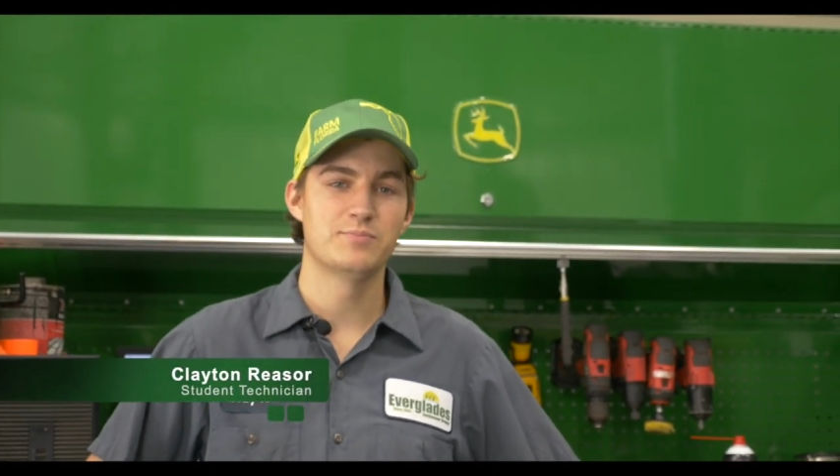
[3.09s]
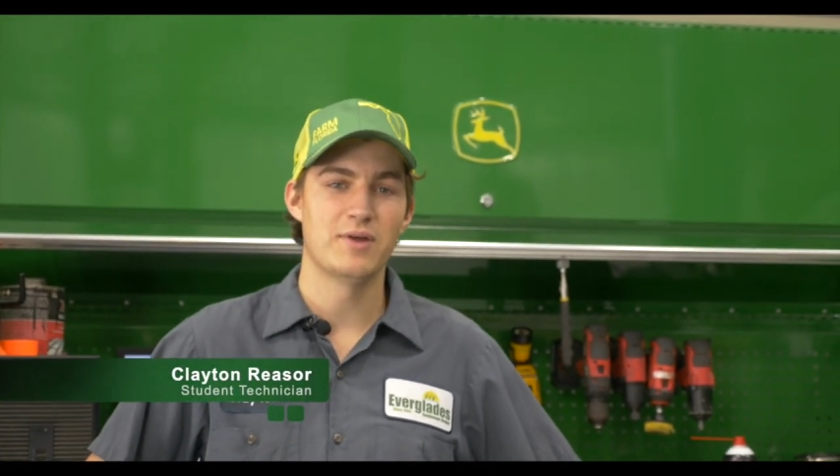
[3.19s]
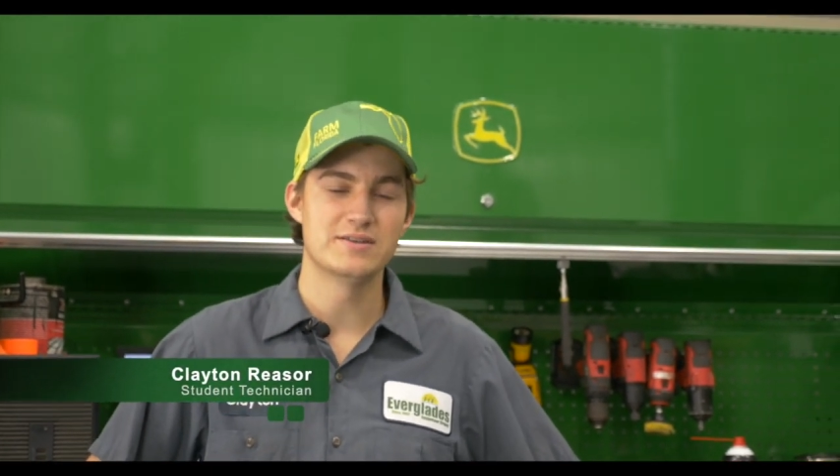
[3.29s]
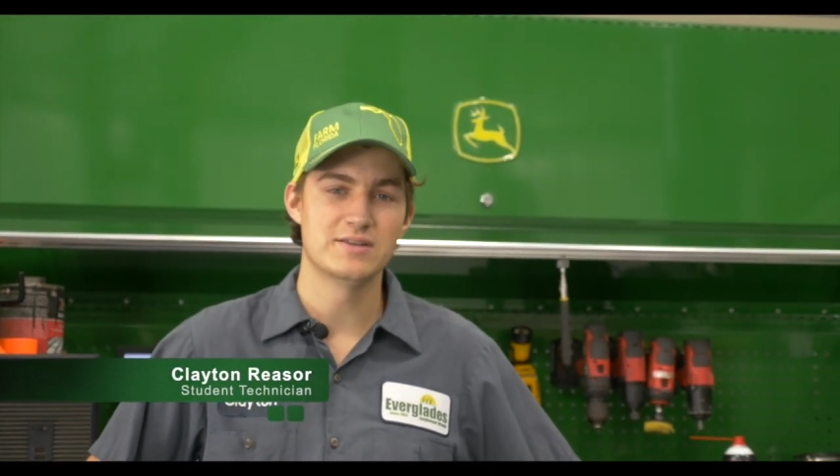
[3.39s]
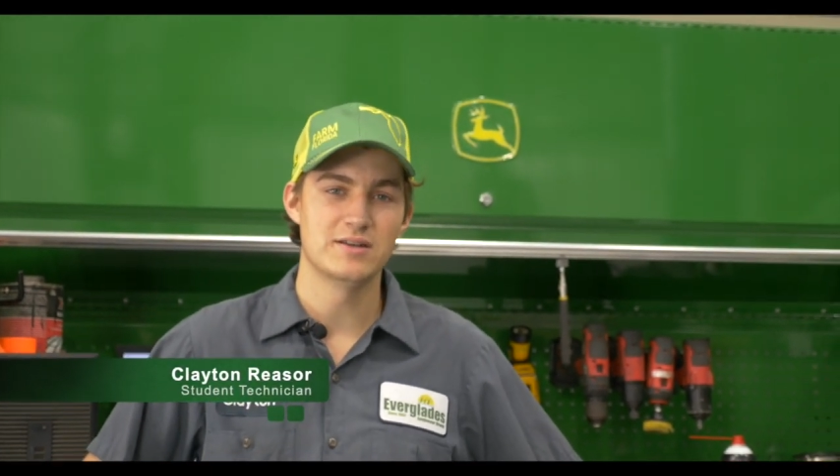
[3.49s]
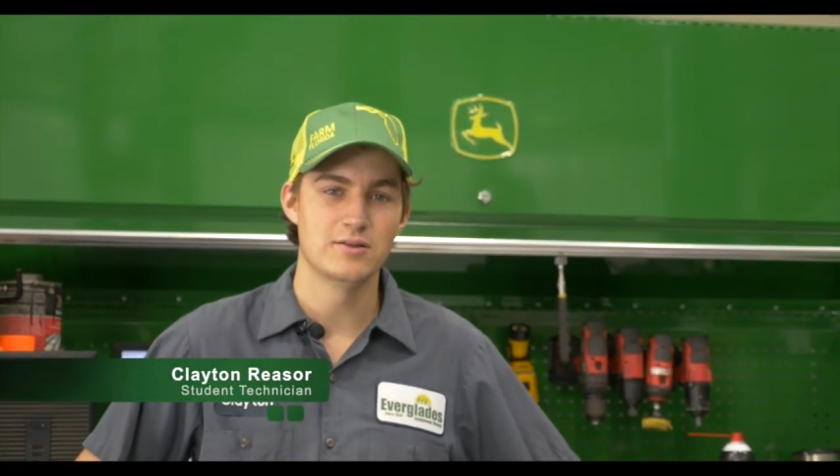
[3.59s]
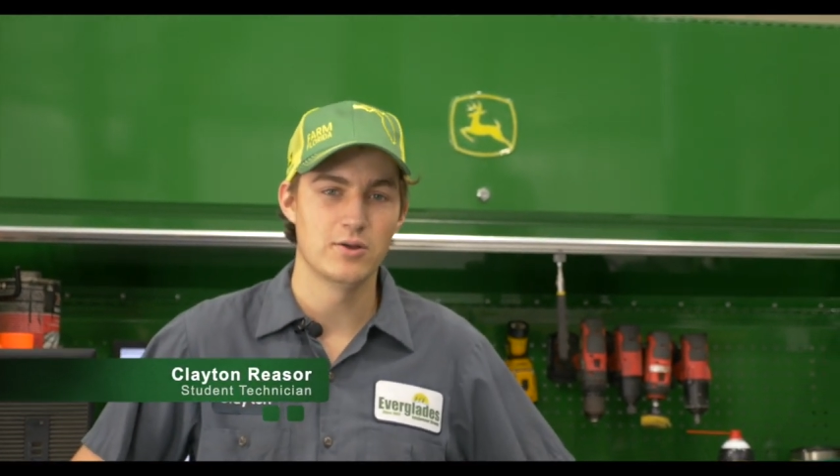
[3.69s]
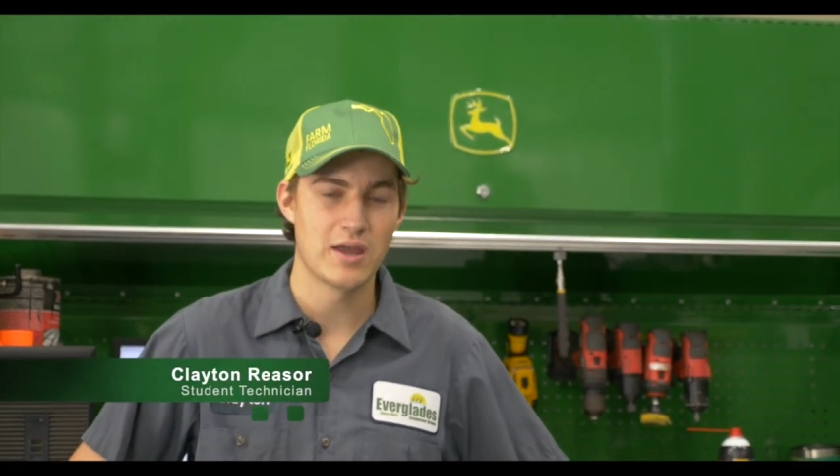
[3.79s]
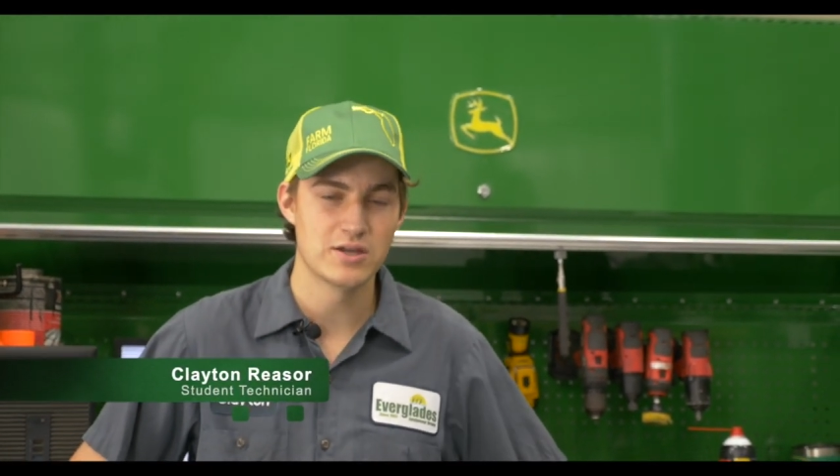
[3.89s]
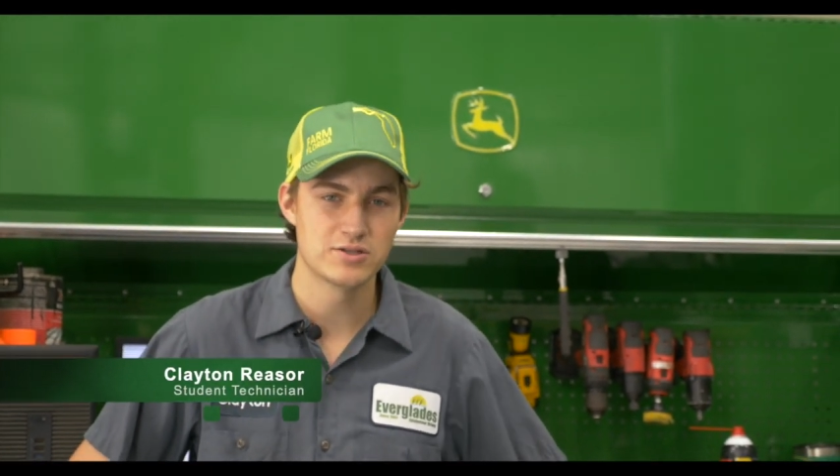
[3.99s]
Plant City
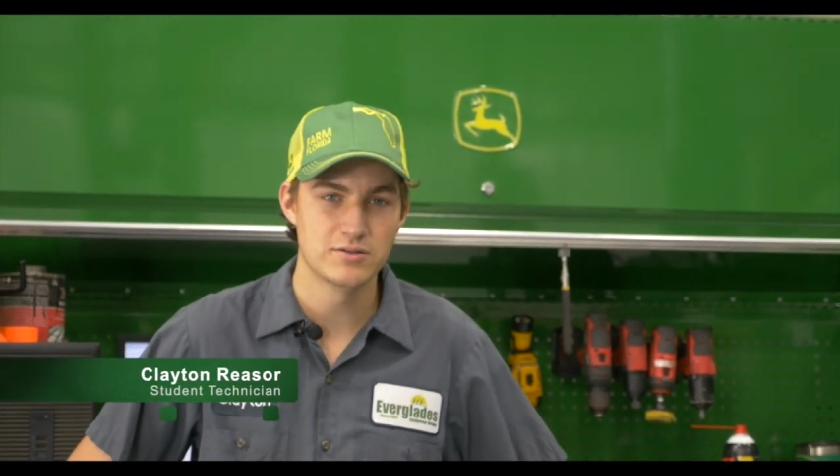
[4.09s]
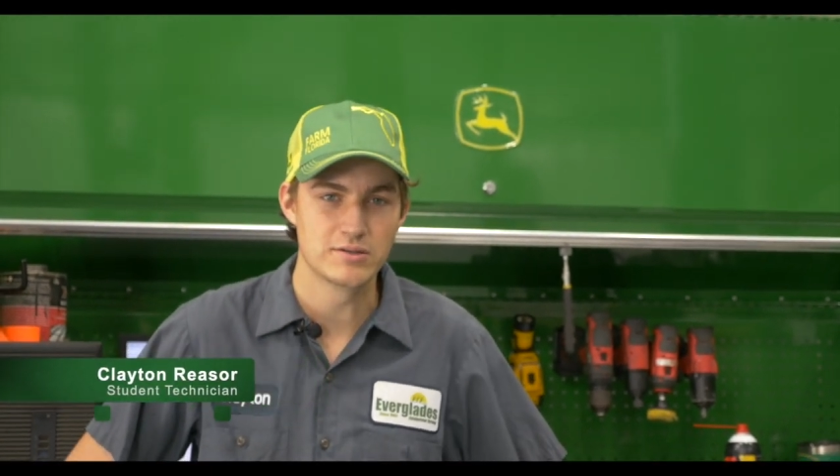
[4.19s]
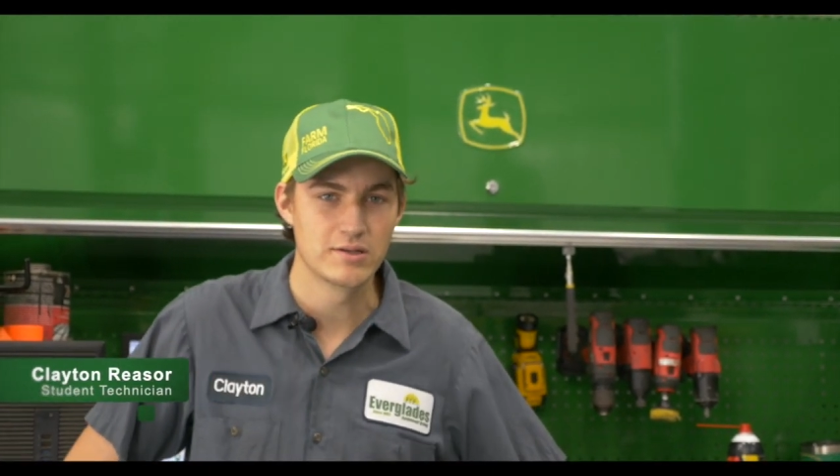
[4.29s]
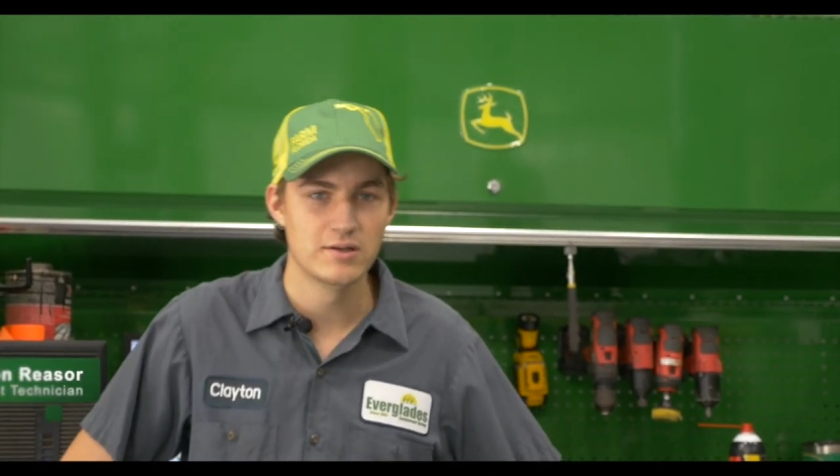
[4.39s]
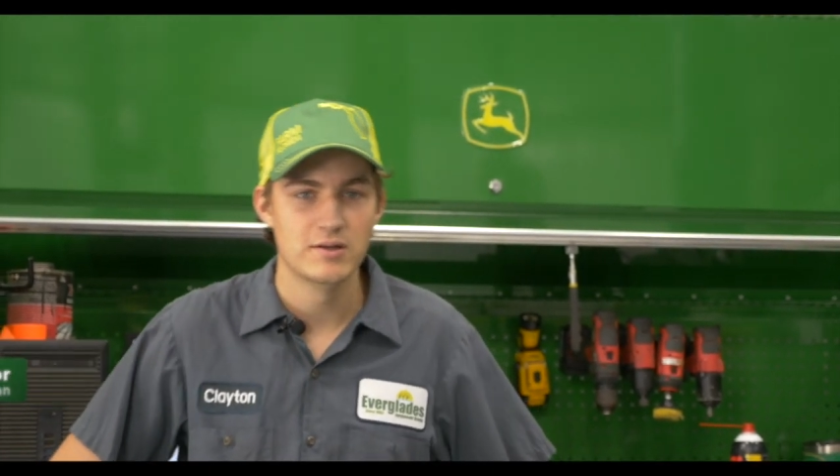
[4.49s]
location.